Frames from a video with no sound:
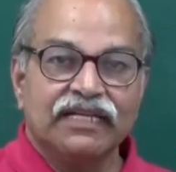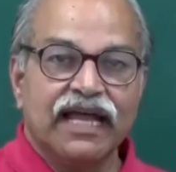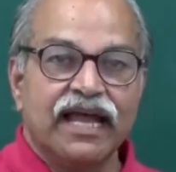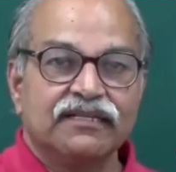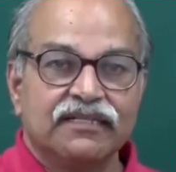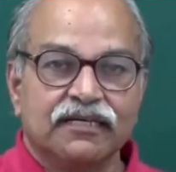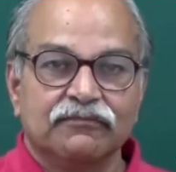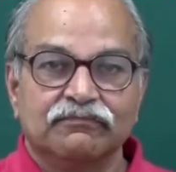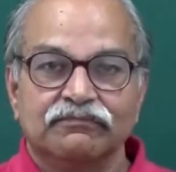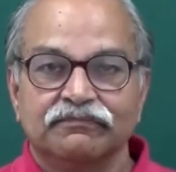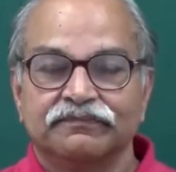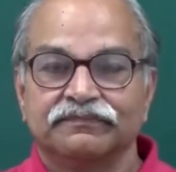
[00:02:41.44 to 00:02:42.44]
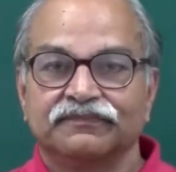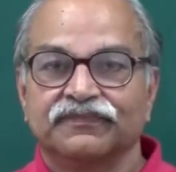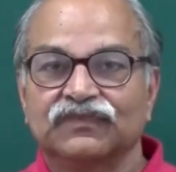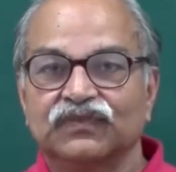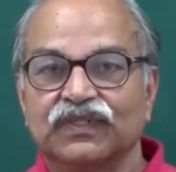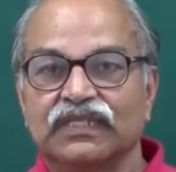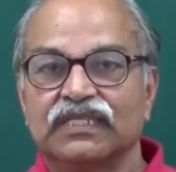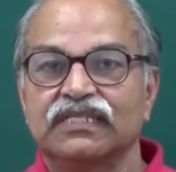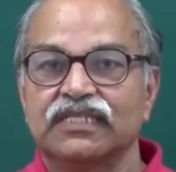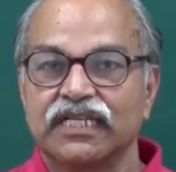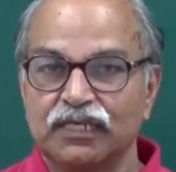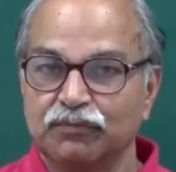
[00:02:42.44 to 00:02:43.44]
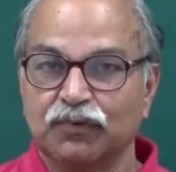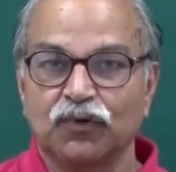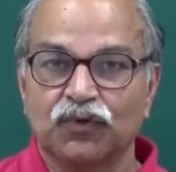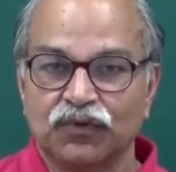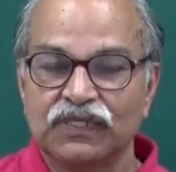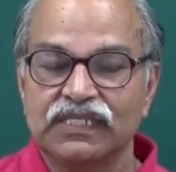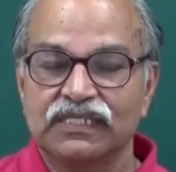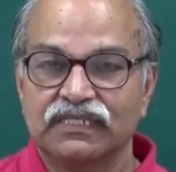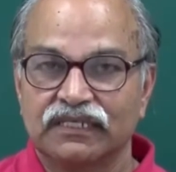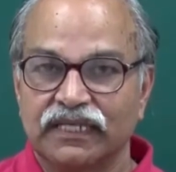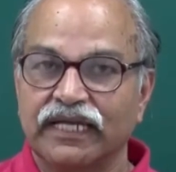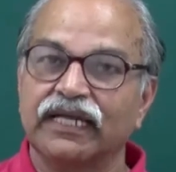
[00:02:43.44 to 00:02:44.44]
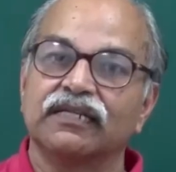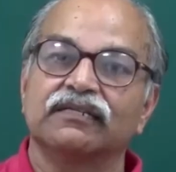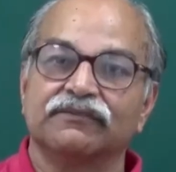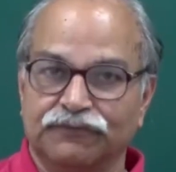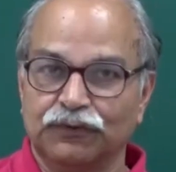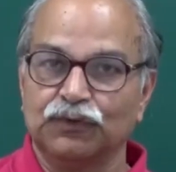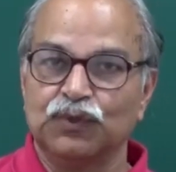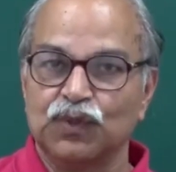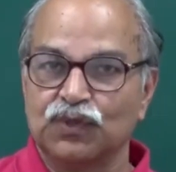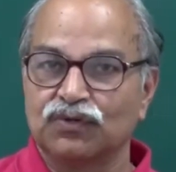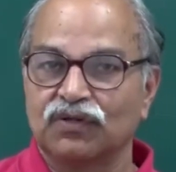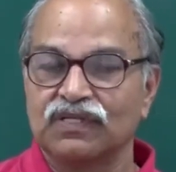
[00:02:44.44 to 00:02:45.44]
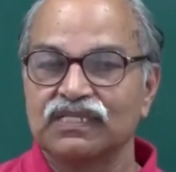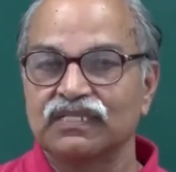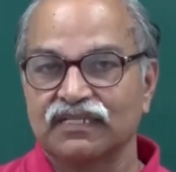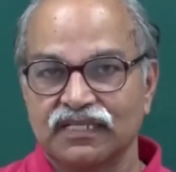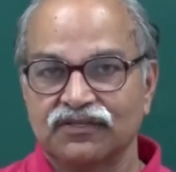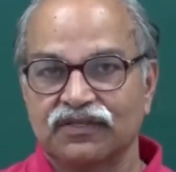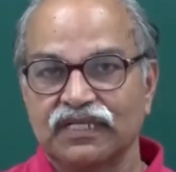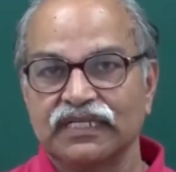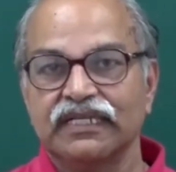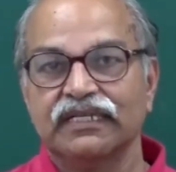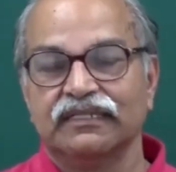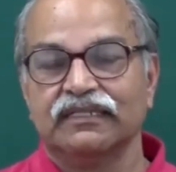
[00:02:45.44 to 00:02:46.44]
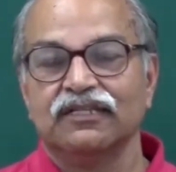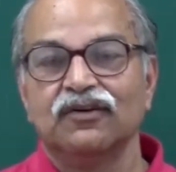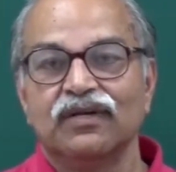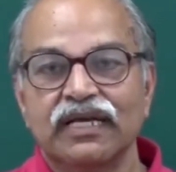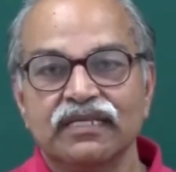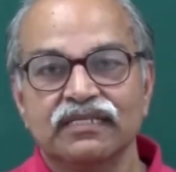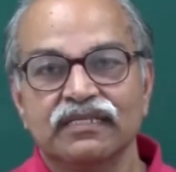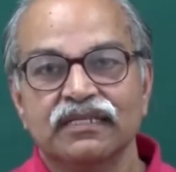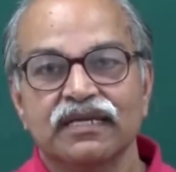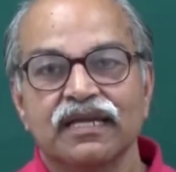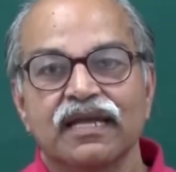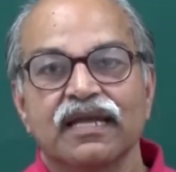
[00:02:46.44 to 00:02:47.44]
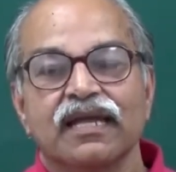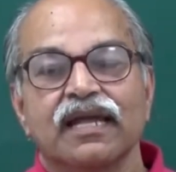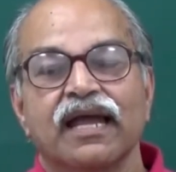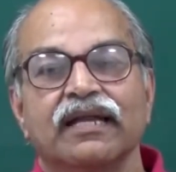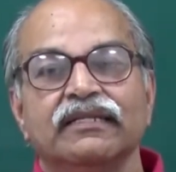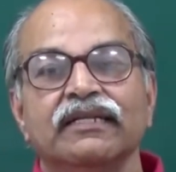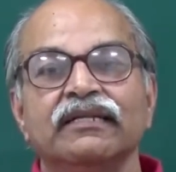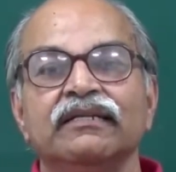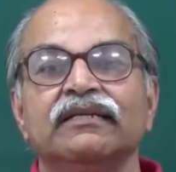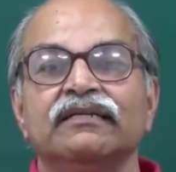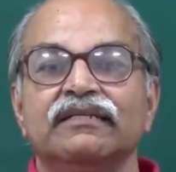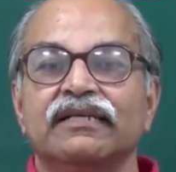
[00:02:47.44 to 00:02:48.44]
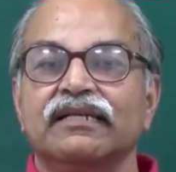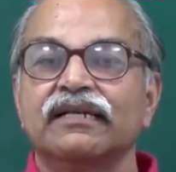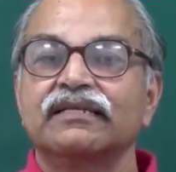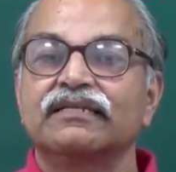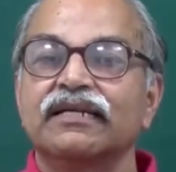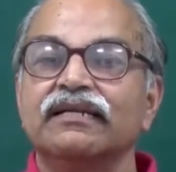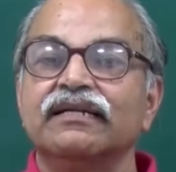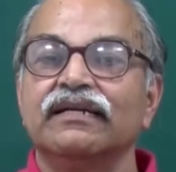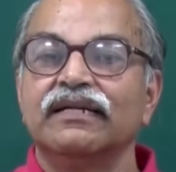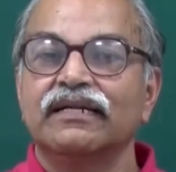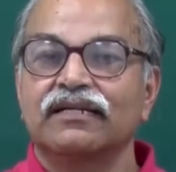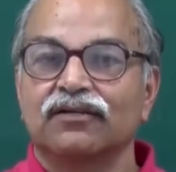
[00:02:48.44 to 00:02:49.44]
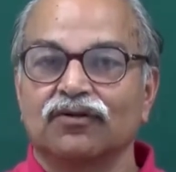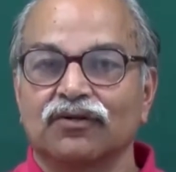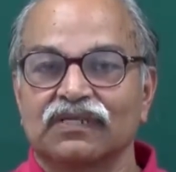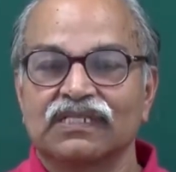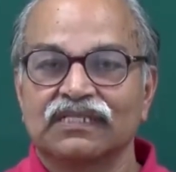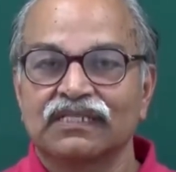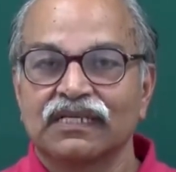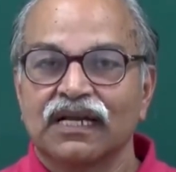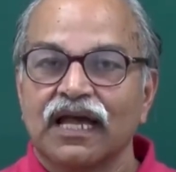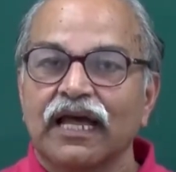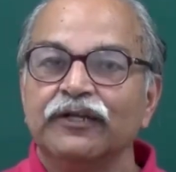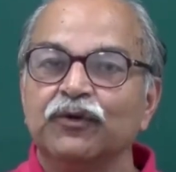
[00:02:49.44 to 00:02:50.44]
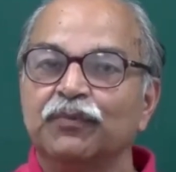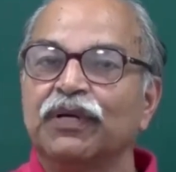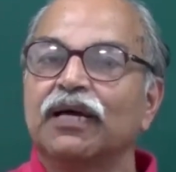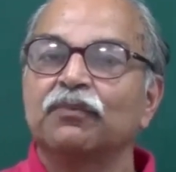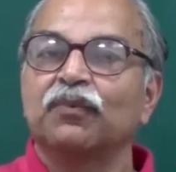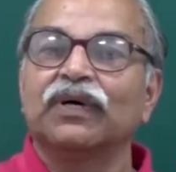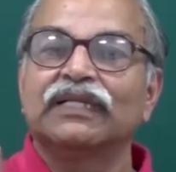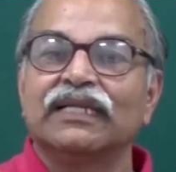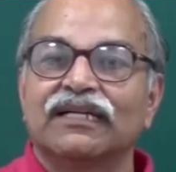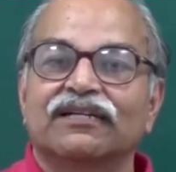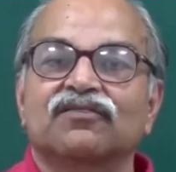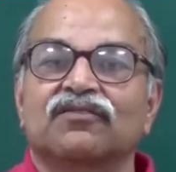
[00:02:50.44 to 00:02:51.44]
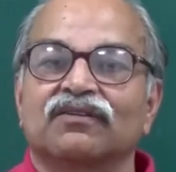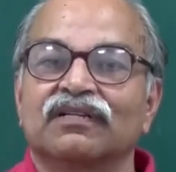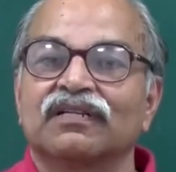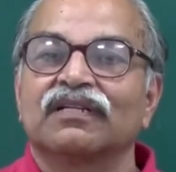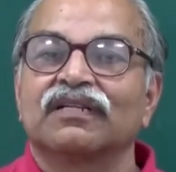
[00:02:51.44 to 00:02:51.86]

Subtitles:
an atom with Z protons and few neutrons naturally in the nucleus, and then there are Z electrons, and you pick up one electron